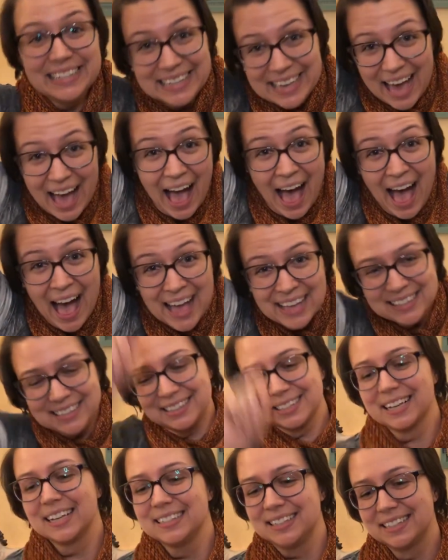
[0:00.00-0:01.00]

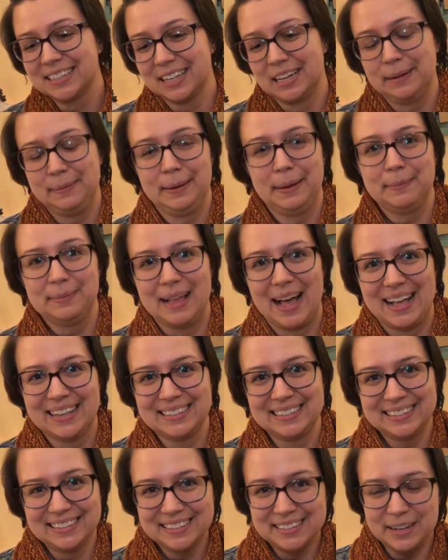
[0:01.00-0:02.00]
yes, because it's going to be a
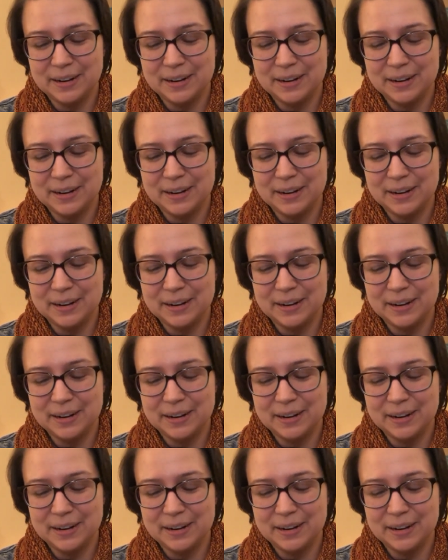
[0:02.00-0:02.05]
blast.